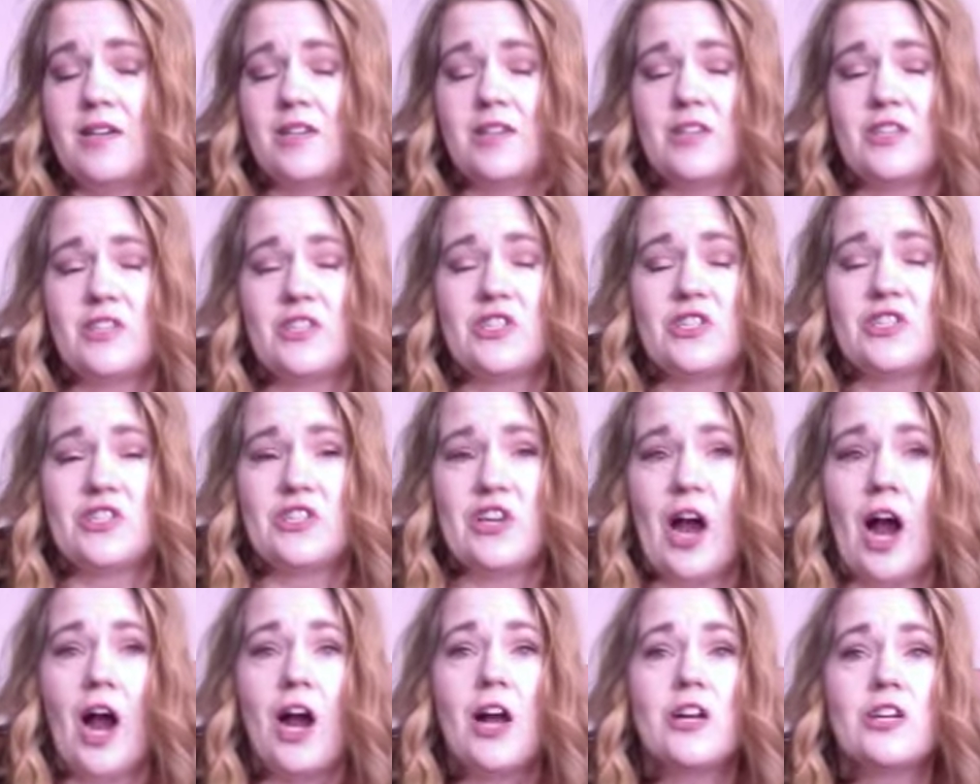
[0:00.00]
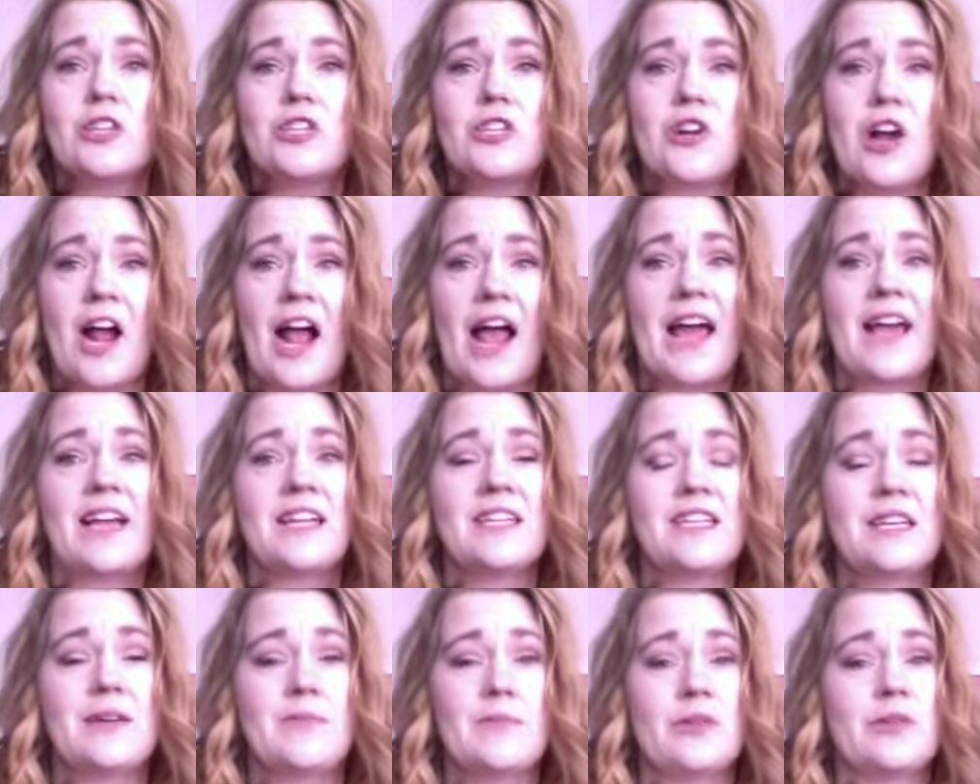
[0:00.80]
Start trying
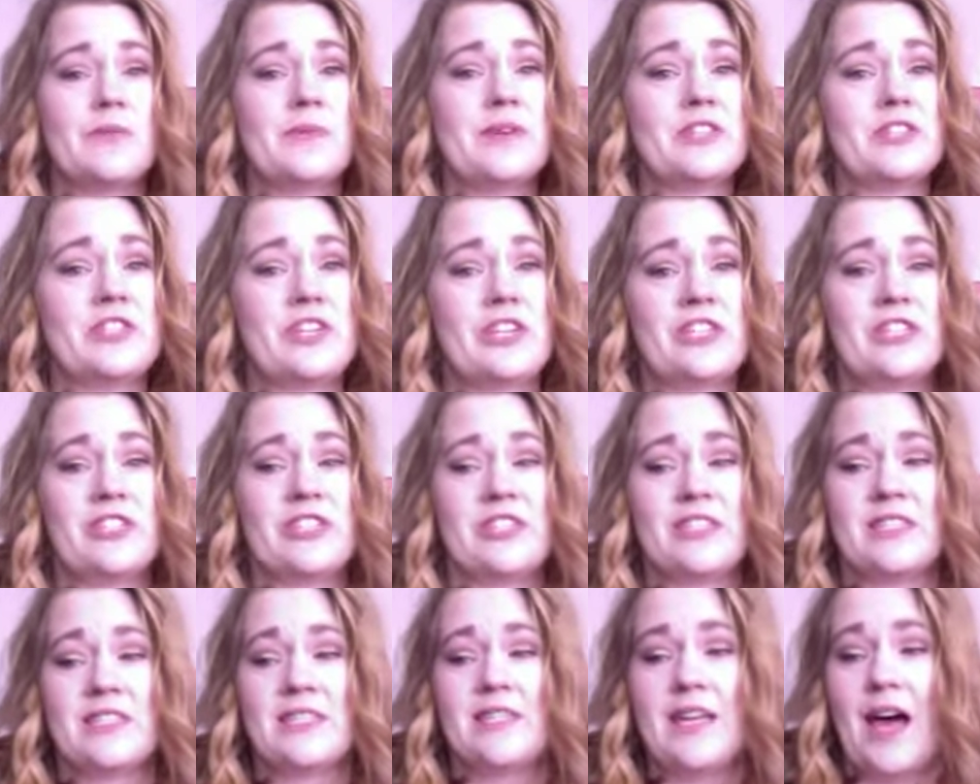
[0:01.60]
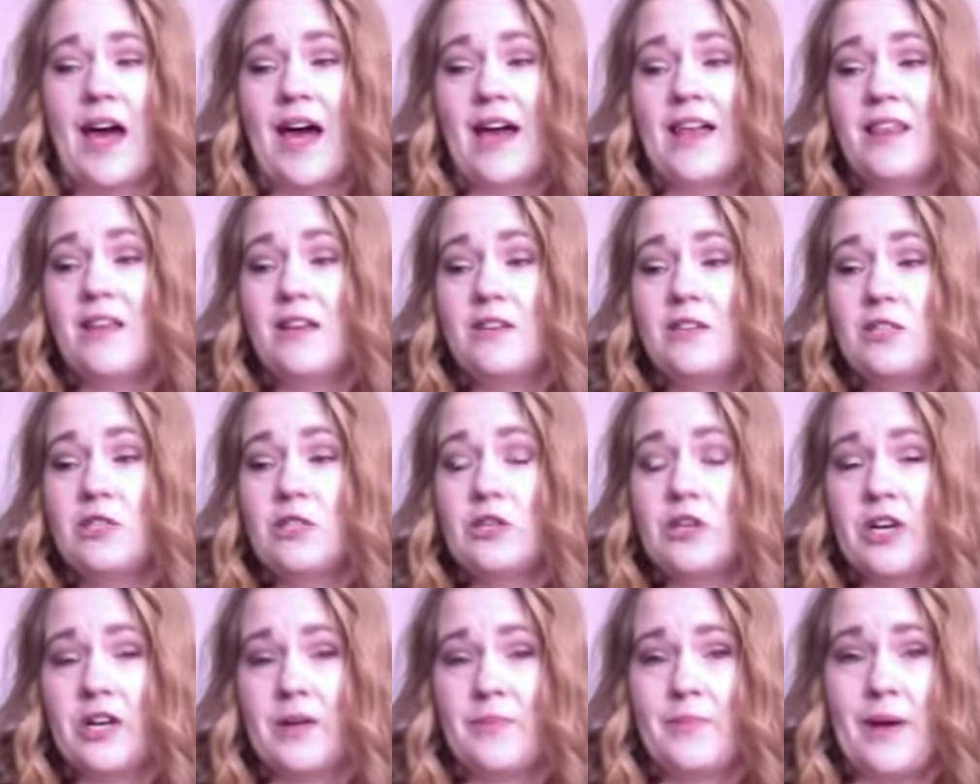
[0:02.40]
to implement changes. I lost
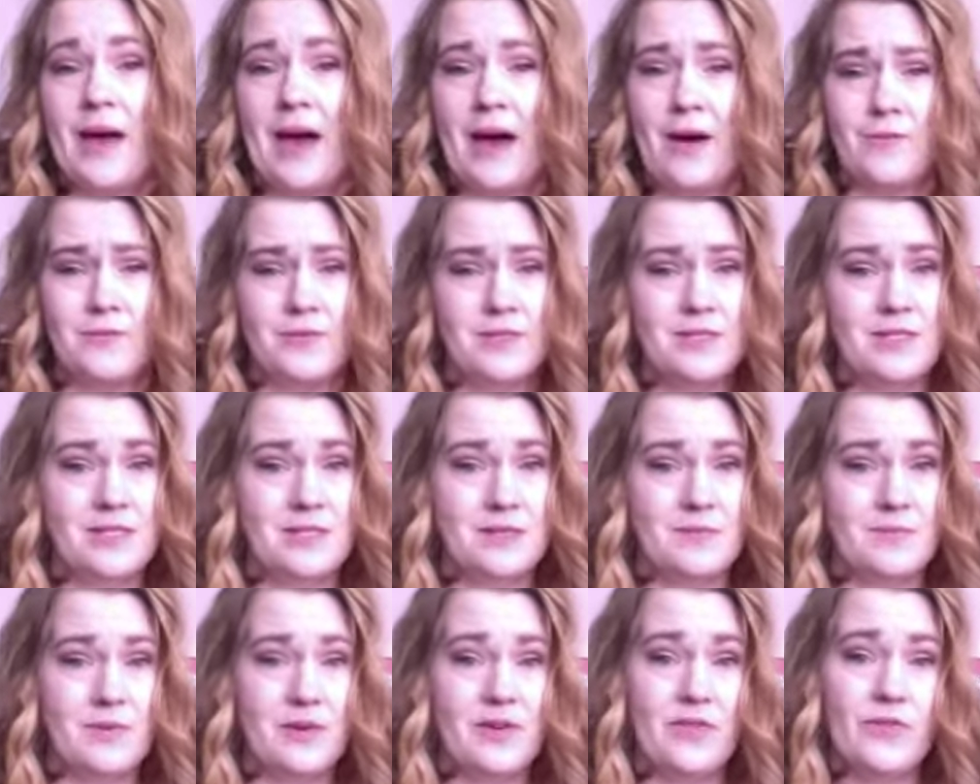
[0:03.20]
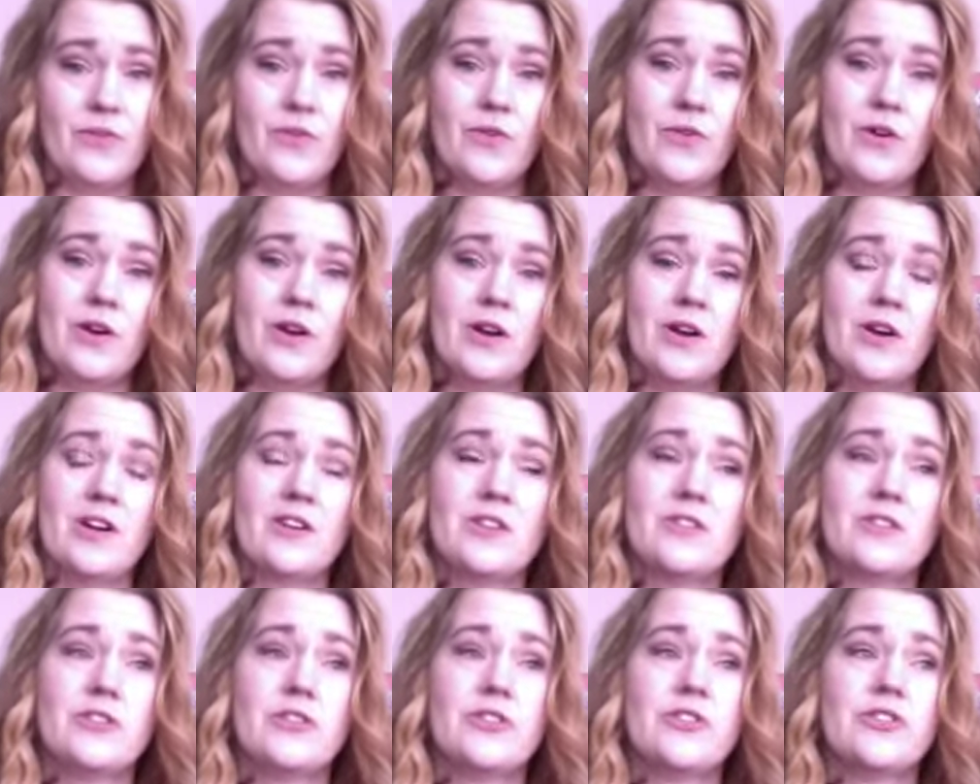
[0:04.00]
30 pounds before
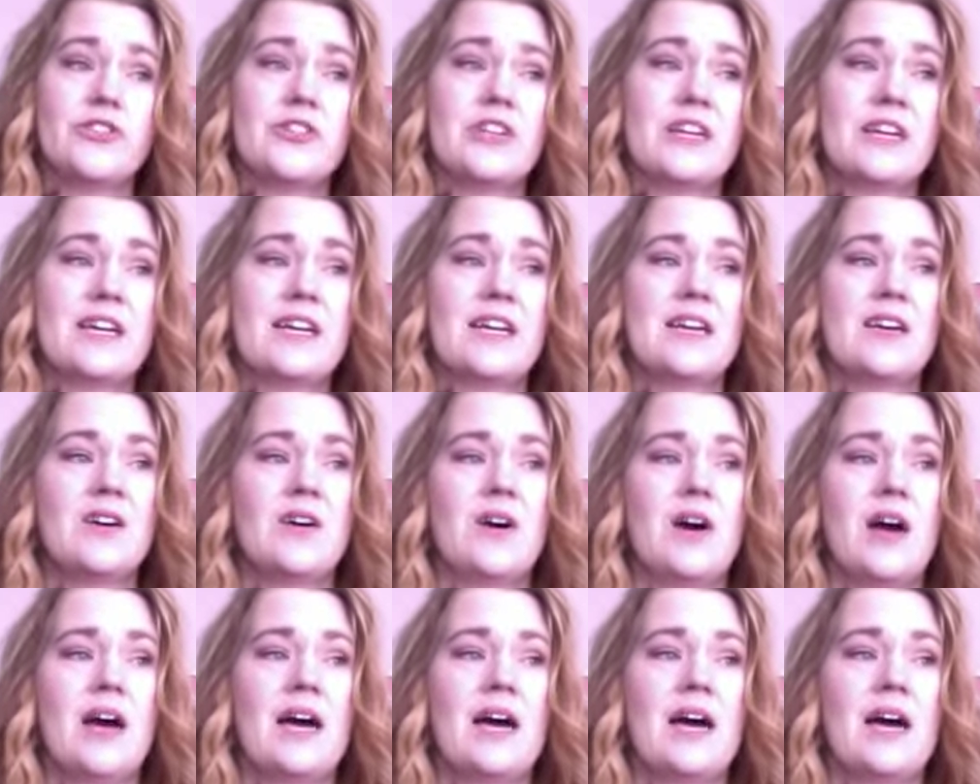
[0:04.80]
surgery.